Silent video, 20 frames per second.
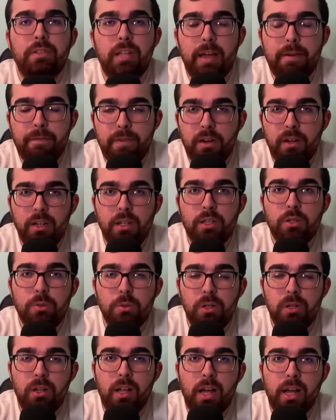definitely
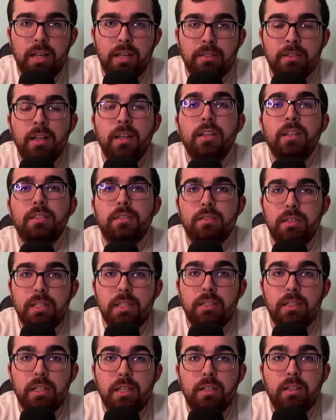utilize
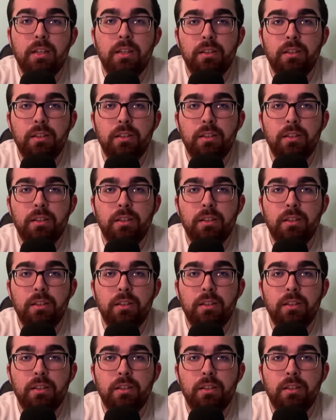SeatGeek,